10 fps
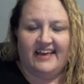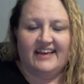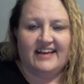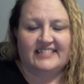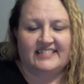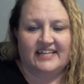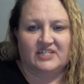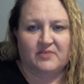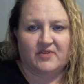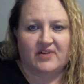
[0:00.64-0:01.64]
Hey guys,
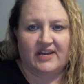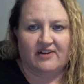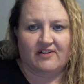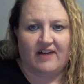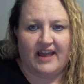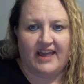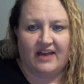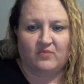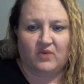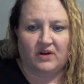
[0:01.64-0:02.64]
Tasha Marie here. I
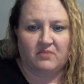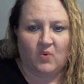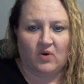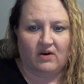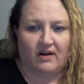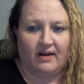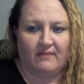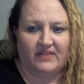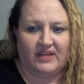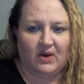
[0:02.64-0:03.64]
had one more
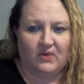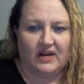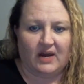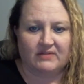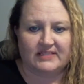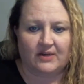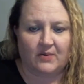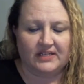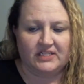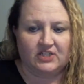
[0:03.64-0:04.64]
video that I was
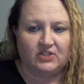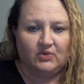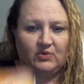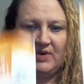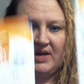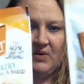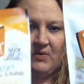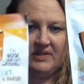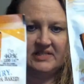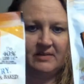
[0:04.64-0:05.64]
going to do
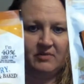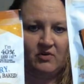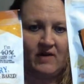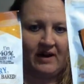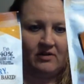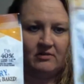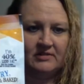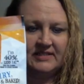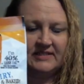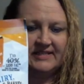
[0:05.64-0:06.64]
with some crackers.